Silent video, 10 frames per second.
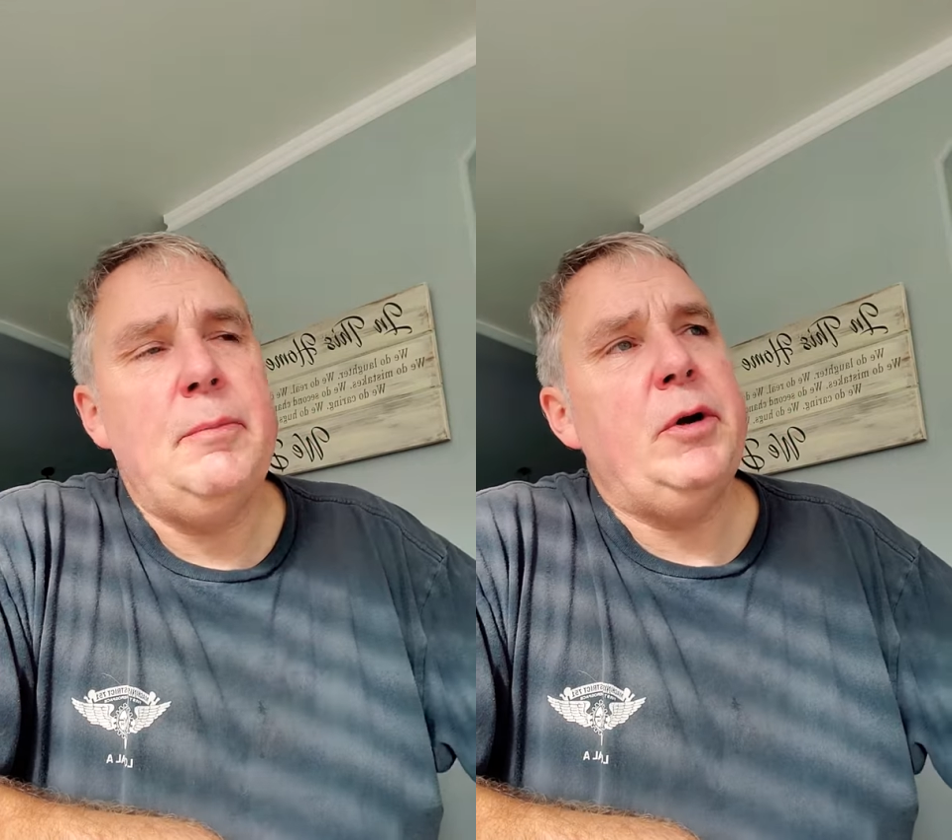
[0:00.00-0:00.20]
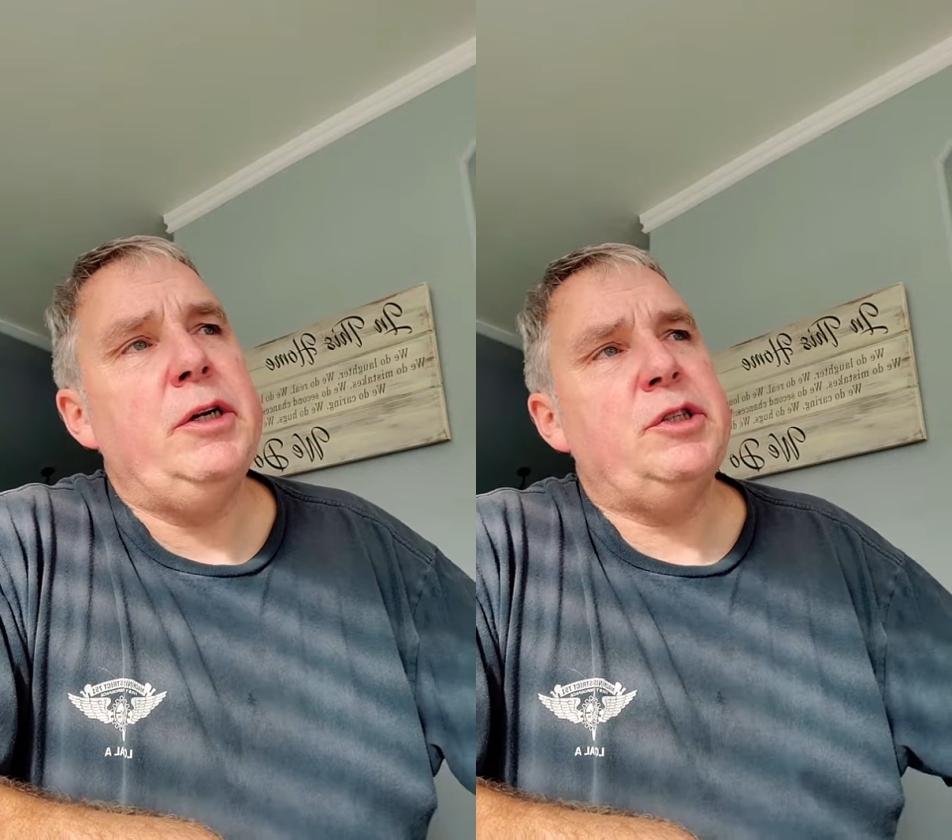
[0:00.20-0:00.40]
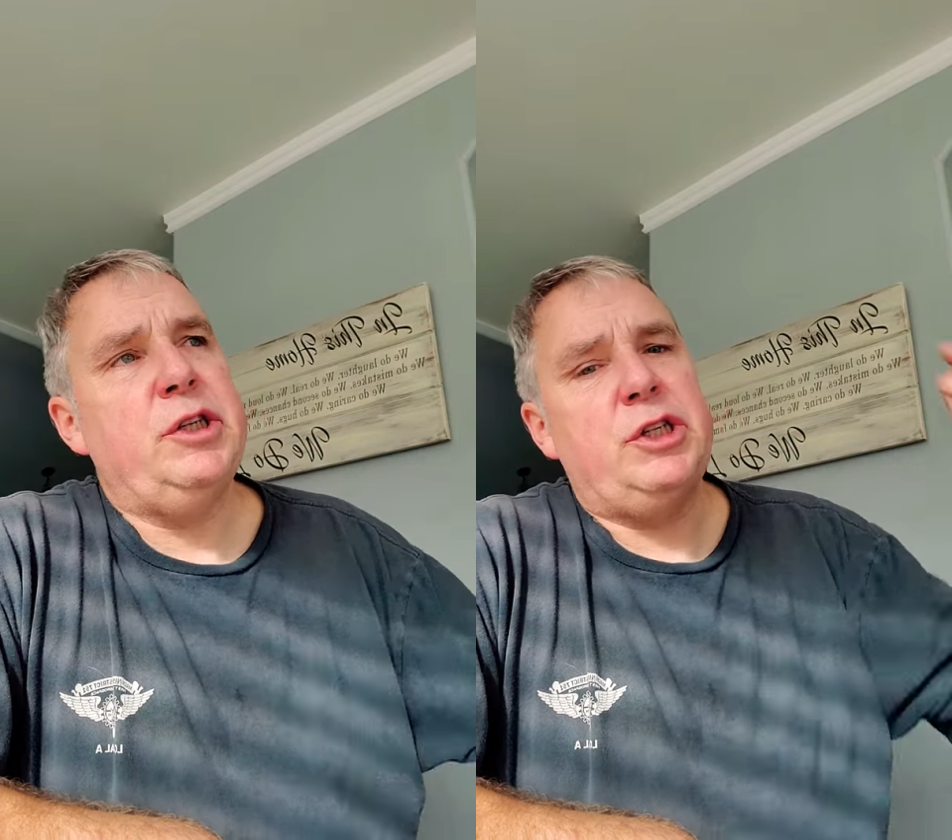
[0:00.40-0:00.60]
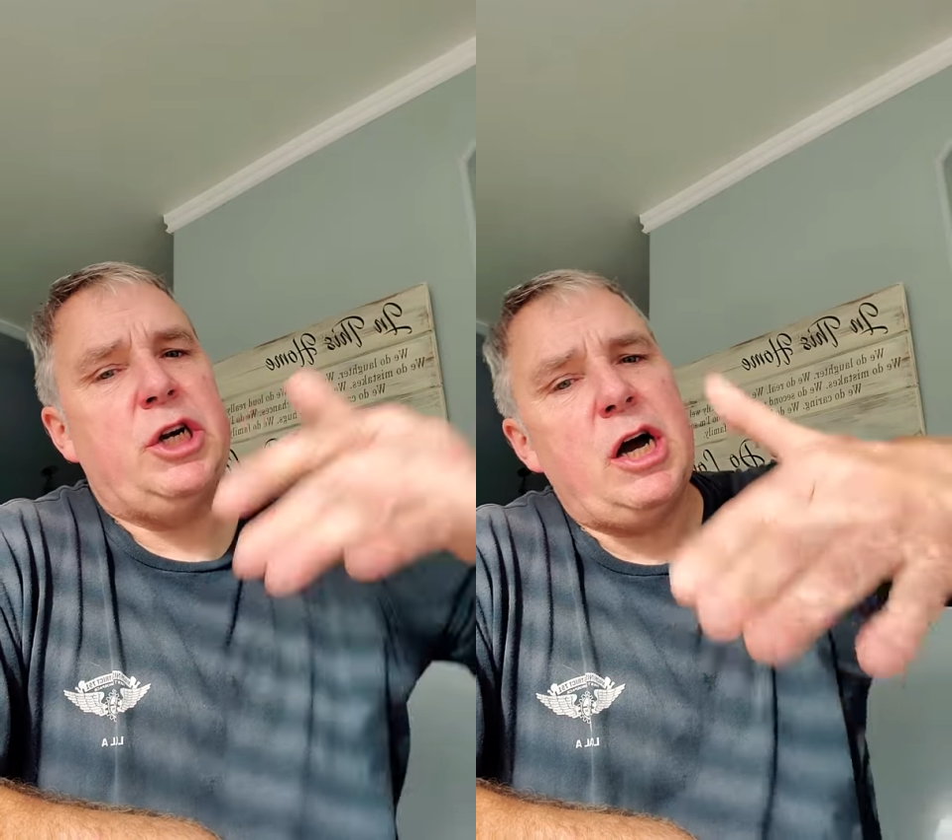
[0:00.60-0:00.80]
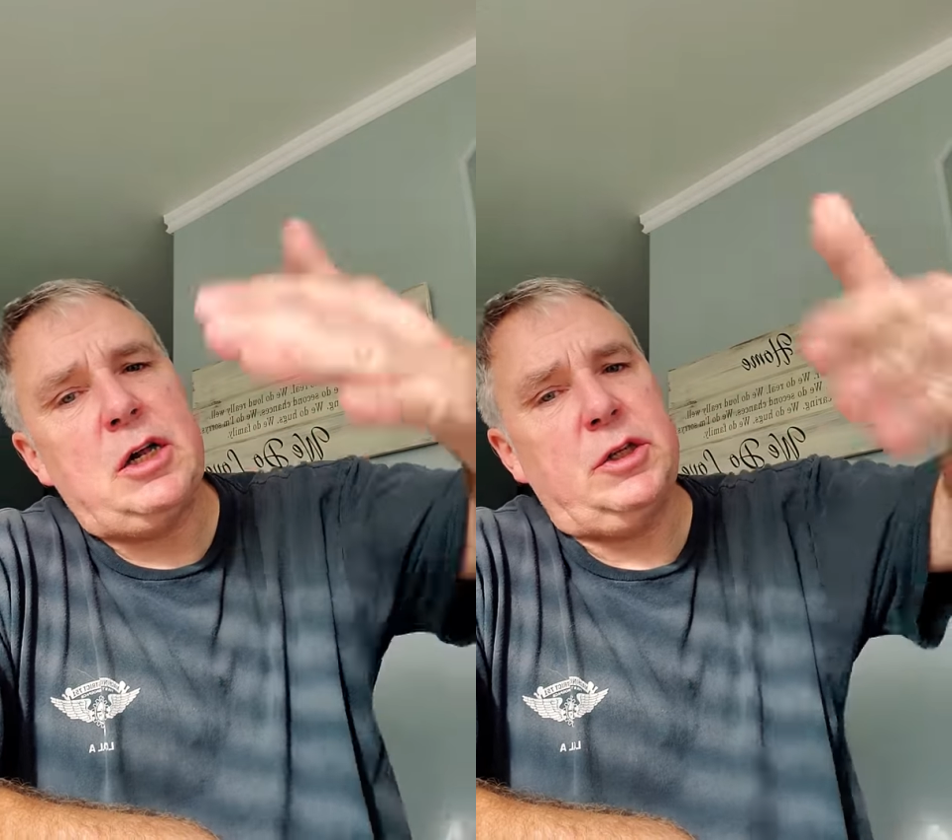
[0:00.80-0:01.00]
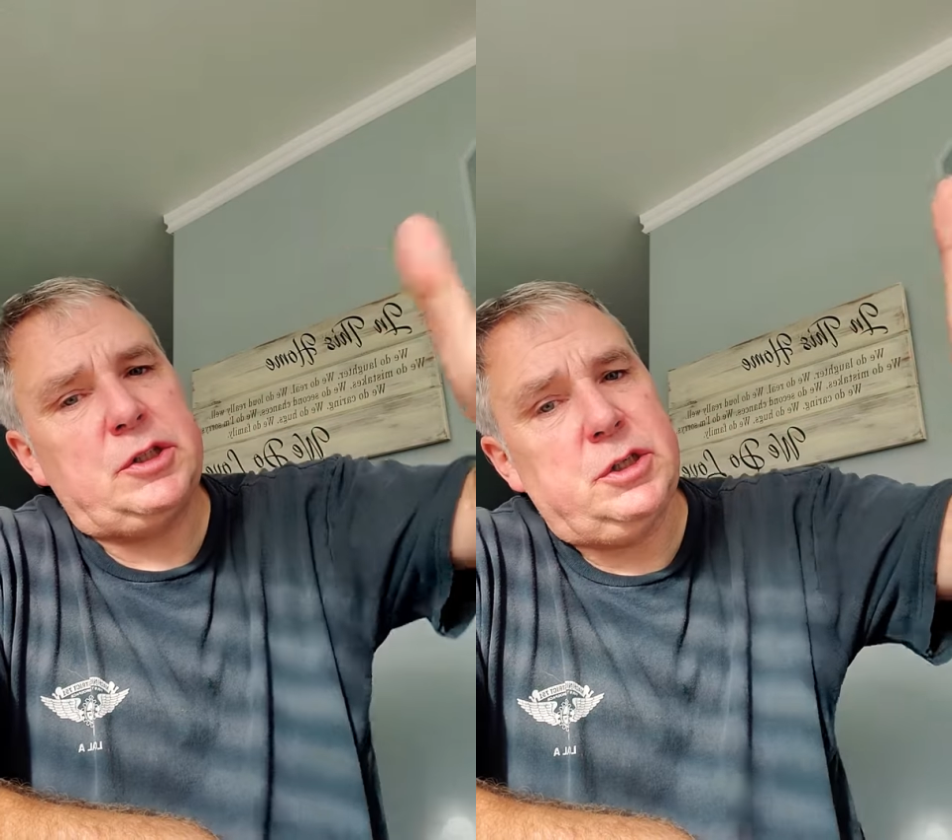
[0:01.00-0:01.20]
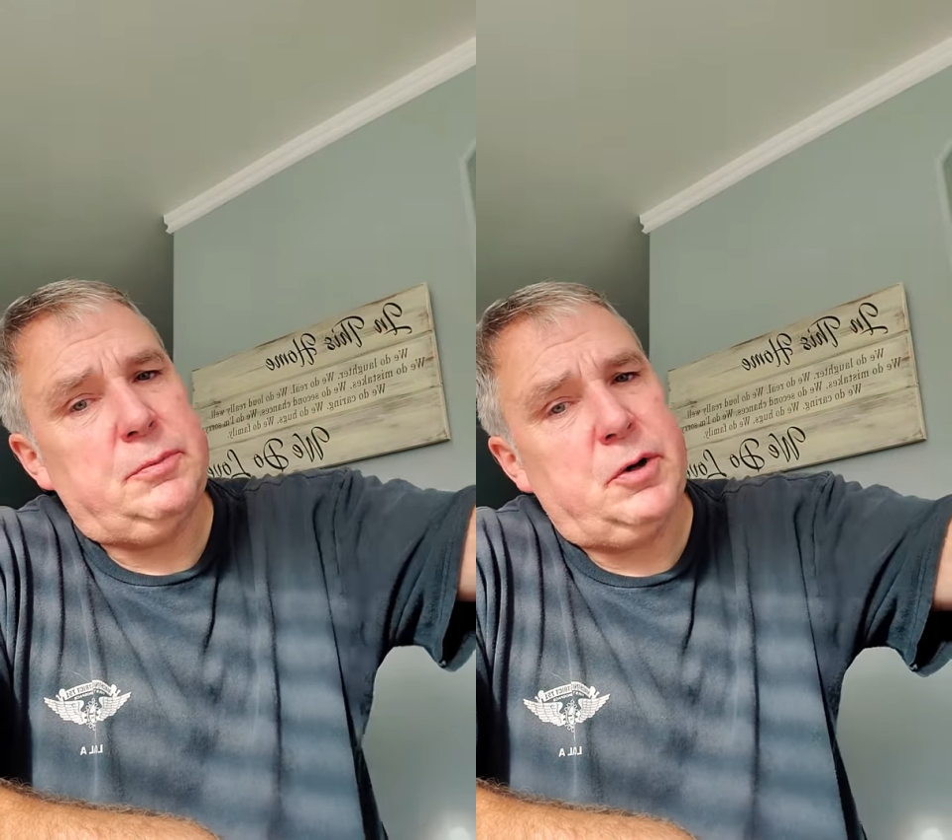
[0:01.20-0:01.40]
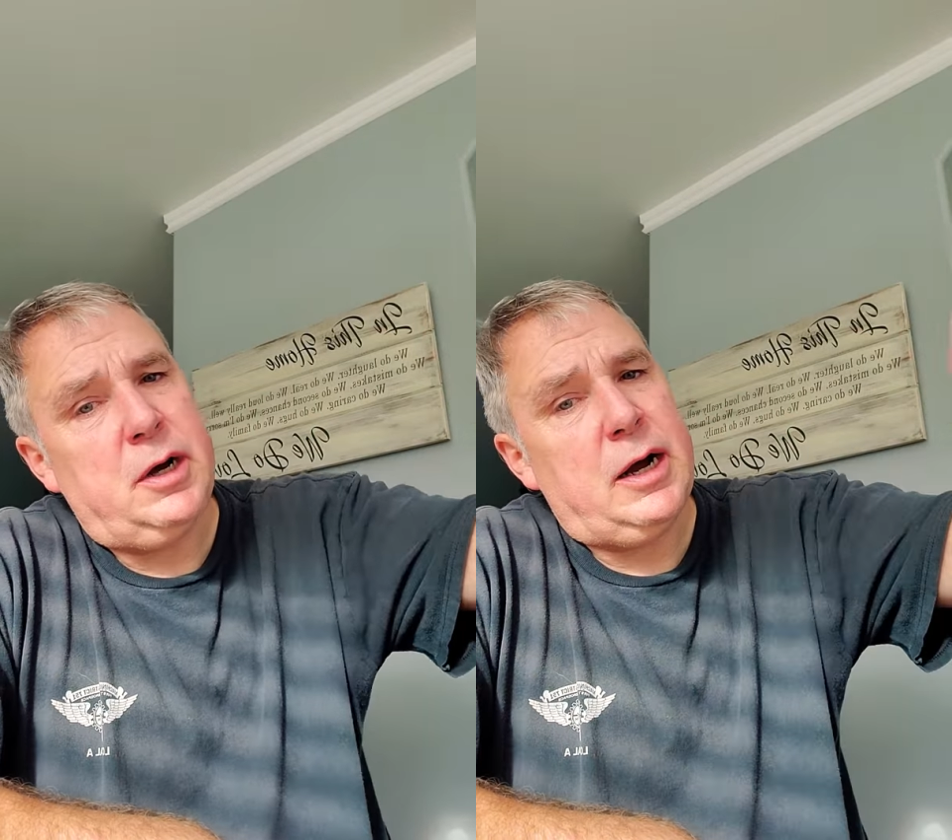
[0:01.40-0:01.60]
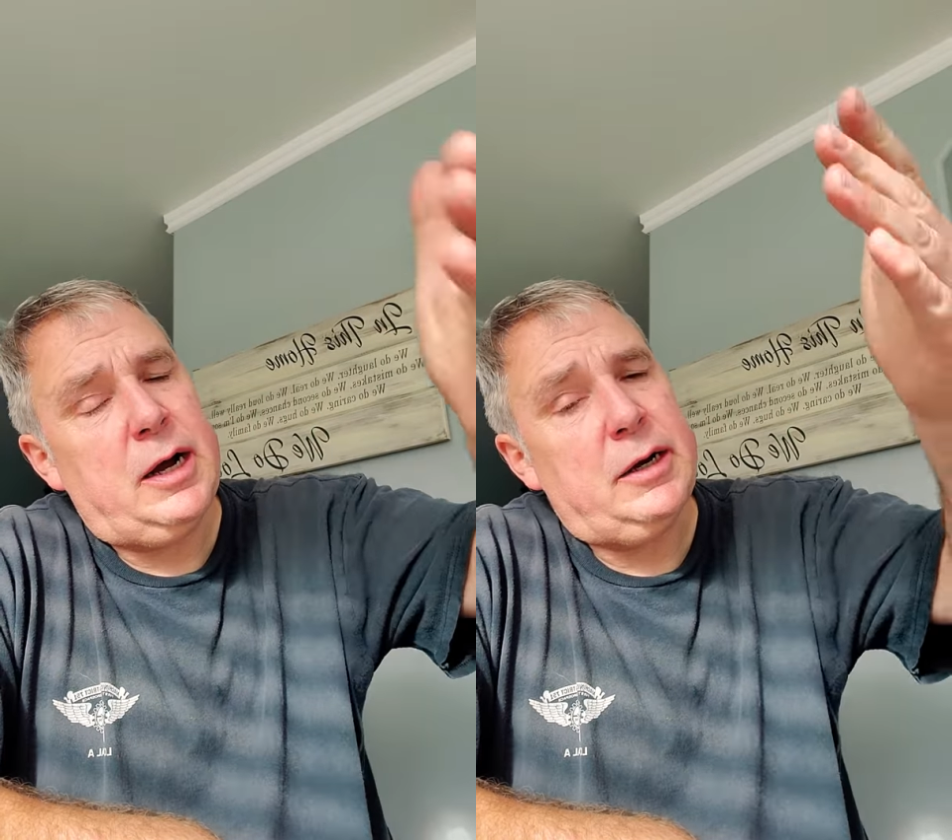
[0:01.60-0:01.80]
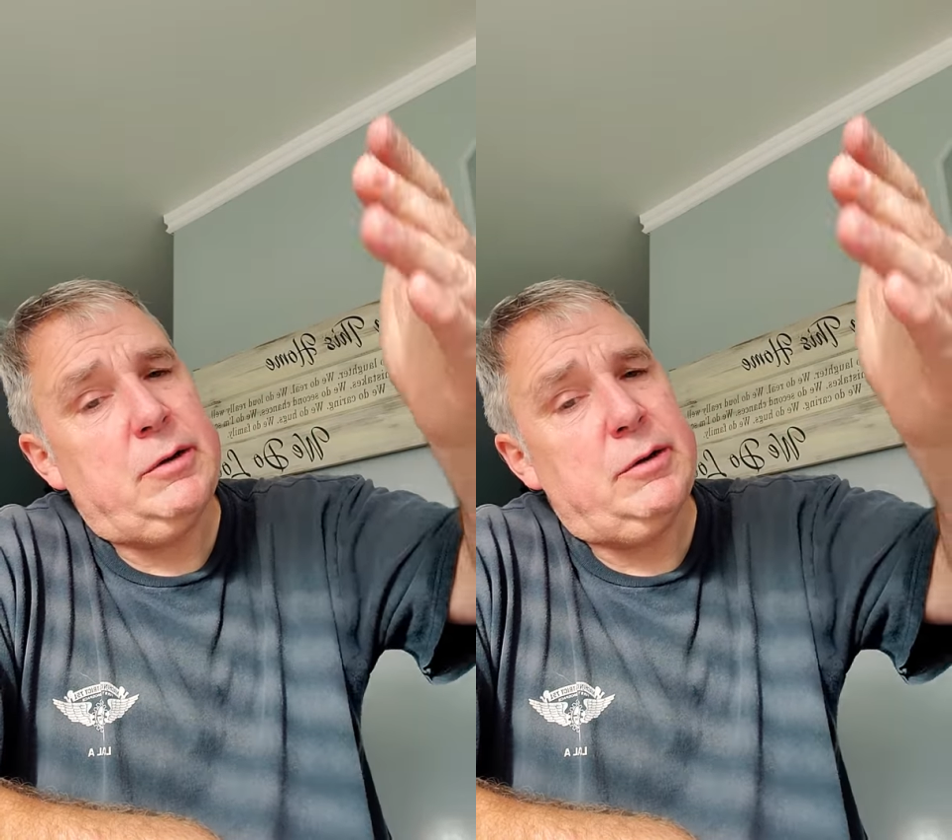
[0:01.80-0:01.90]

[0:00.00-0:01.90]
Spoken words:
but it's the chocolate super hot,